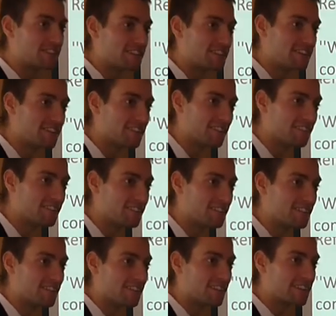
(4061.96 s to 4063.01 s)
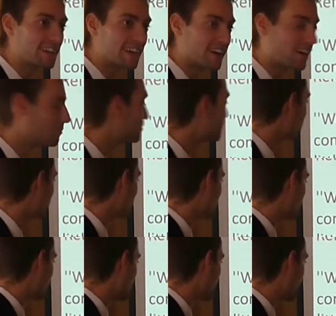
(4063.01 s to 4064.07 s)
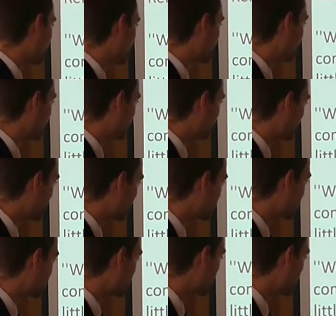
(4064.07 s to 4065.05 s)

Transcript: Martin, get up. Then I